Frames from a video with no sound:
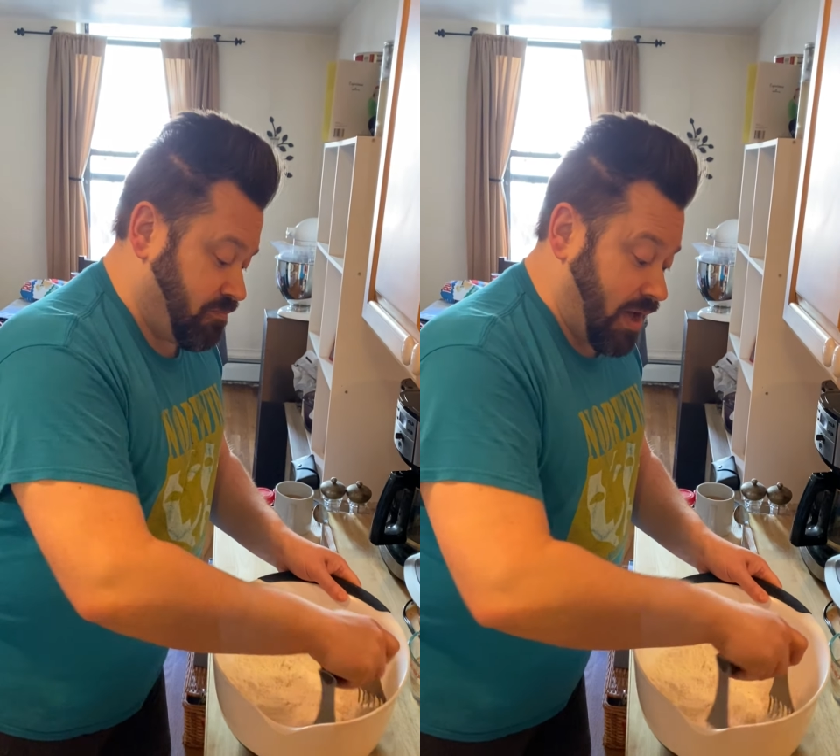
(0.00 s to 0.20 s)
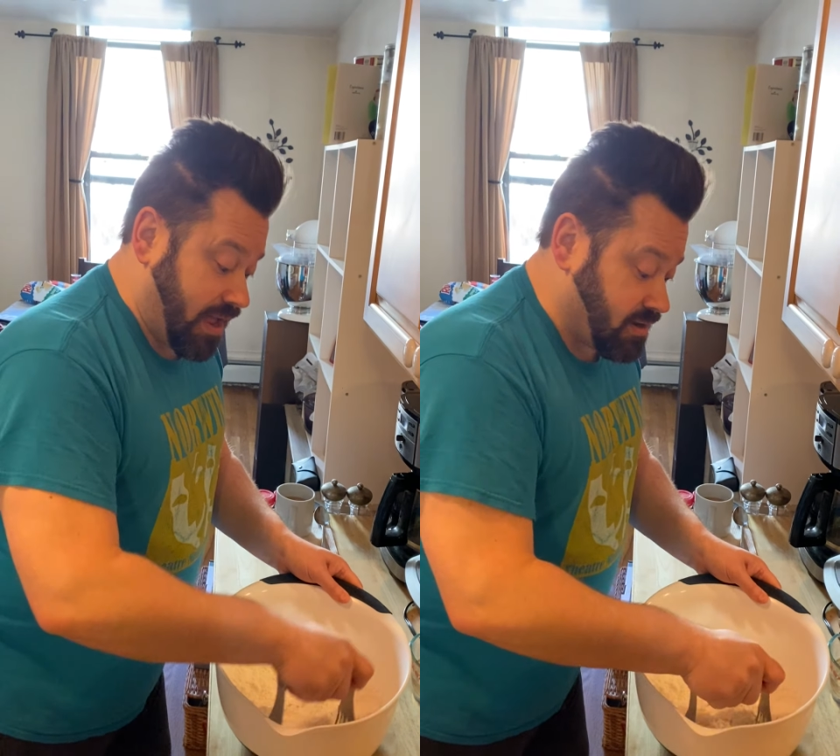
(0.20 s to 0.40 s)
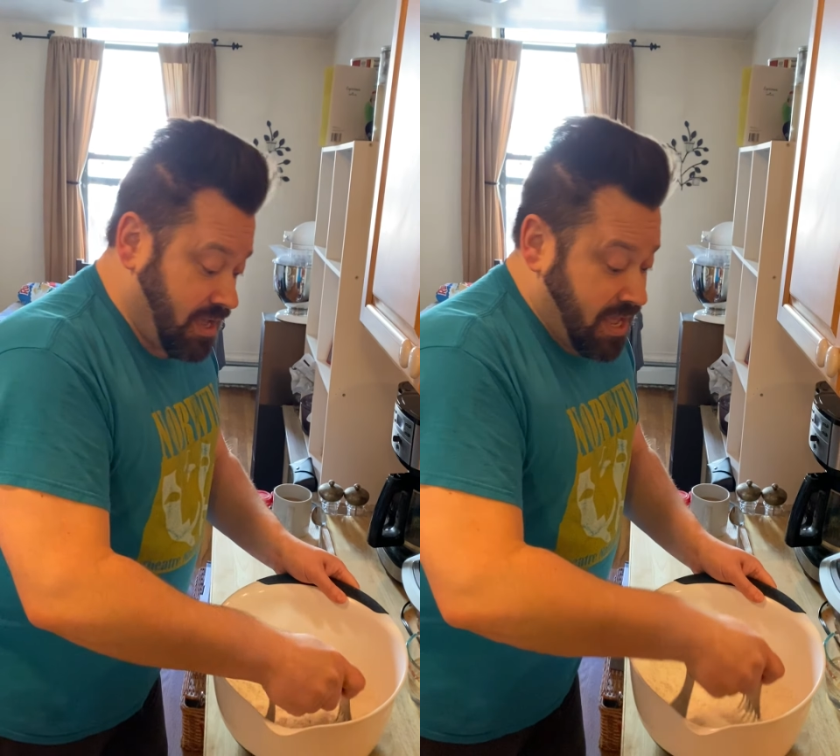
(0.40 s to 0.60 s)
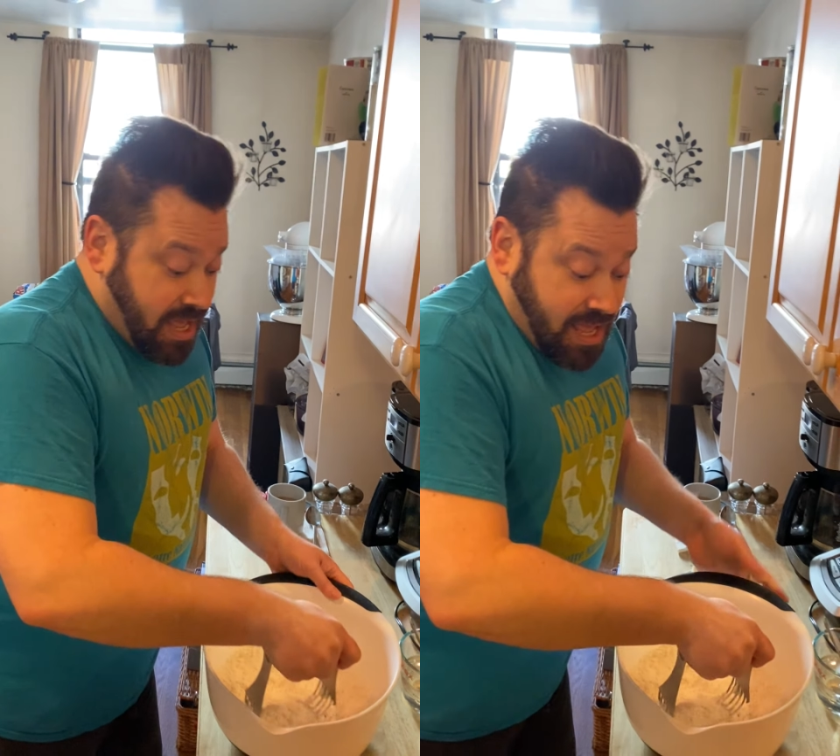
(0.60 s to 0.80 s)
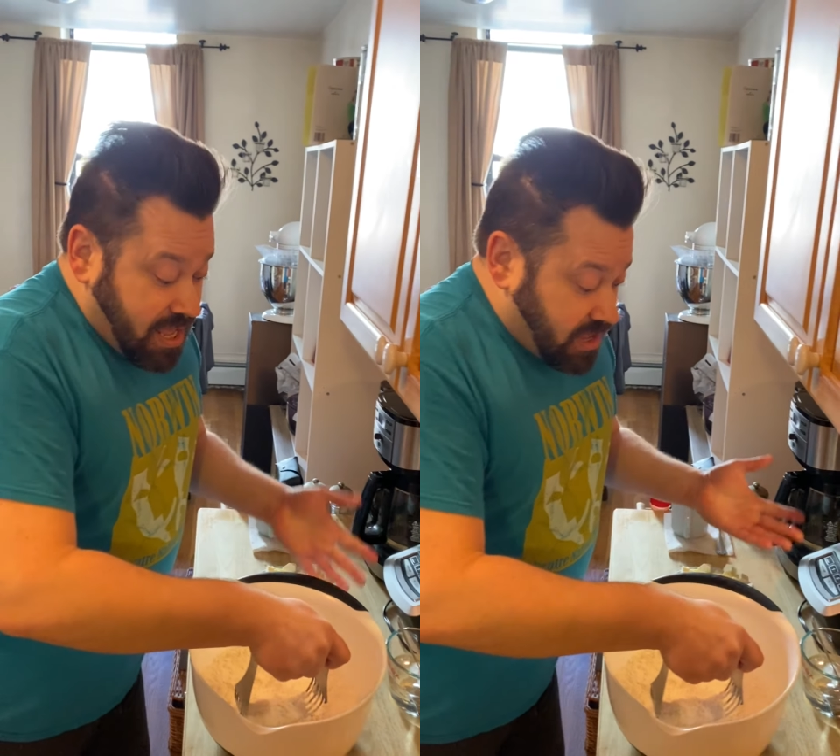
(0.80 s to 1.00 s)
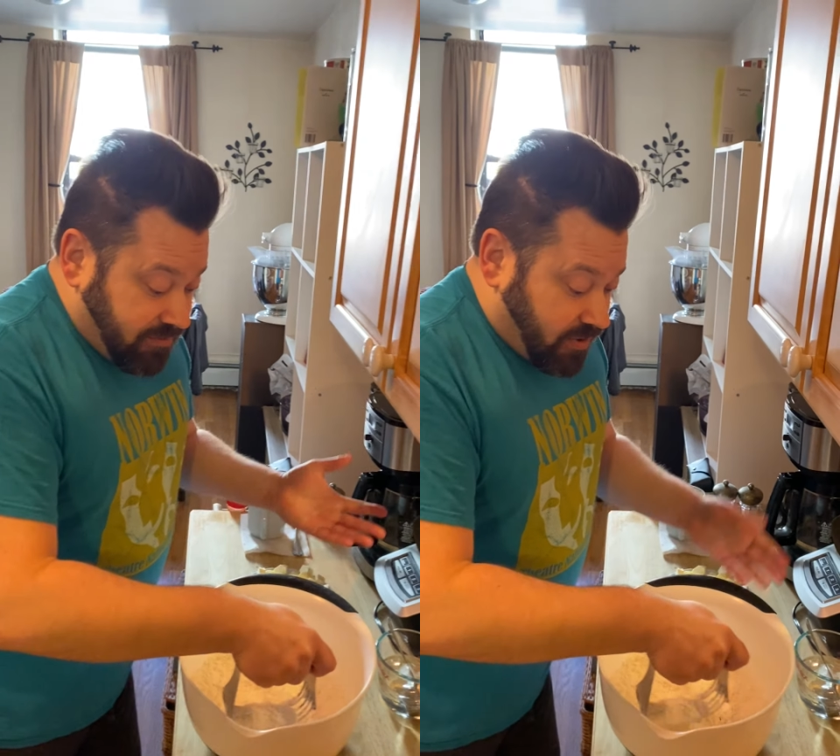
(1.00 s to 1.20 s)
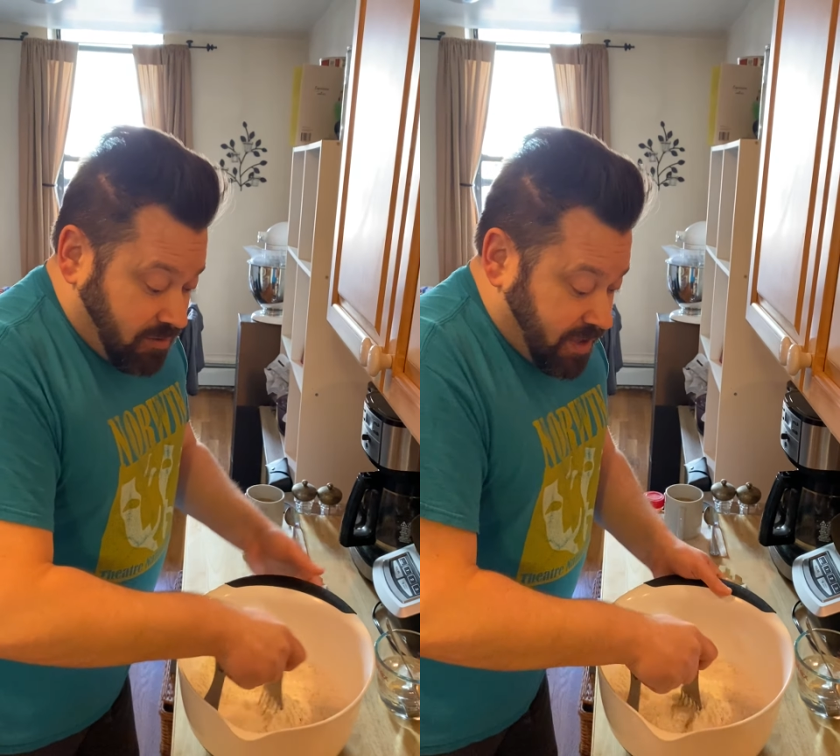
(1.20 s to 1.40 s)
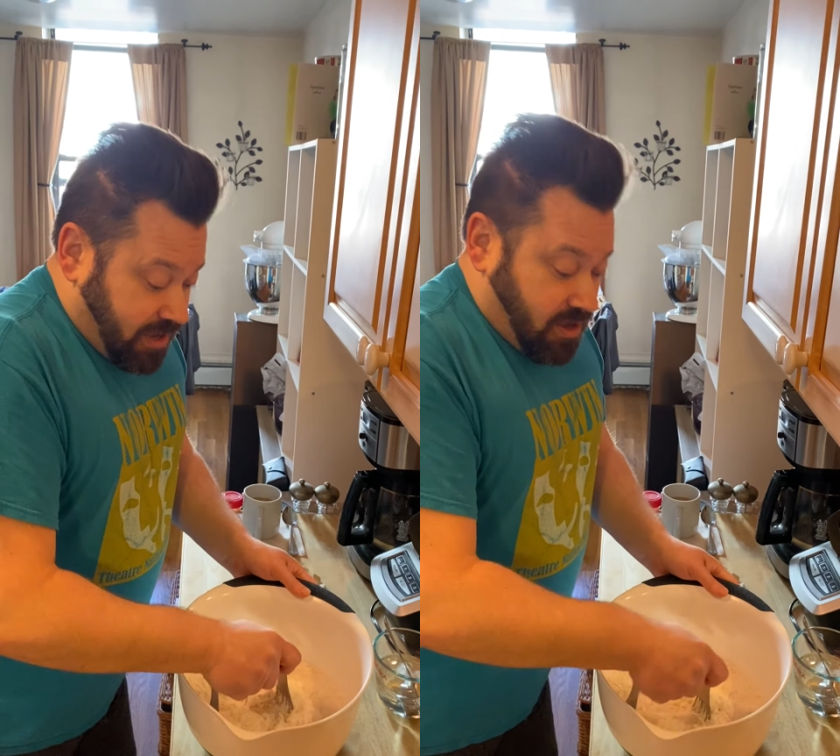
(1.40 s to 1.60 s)
But if I were
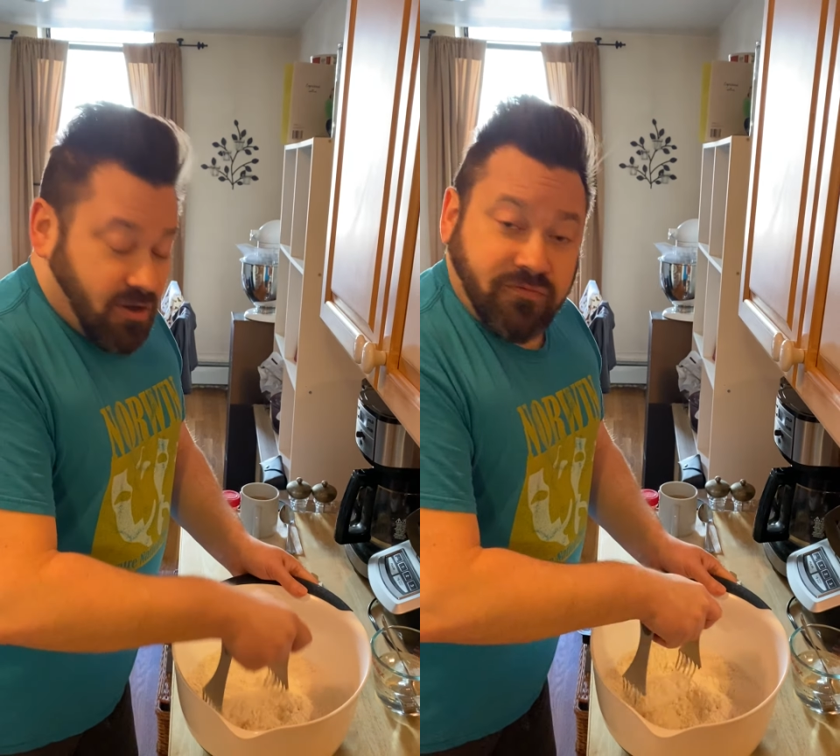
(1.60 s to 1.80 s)
making a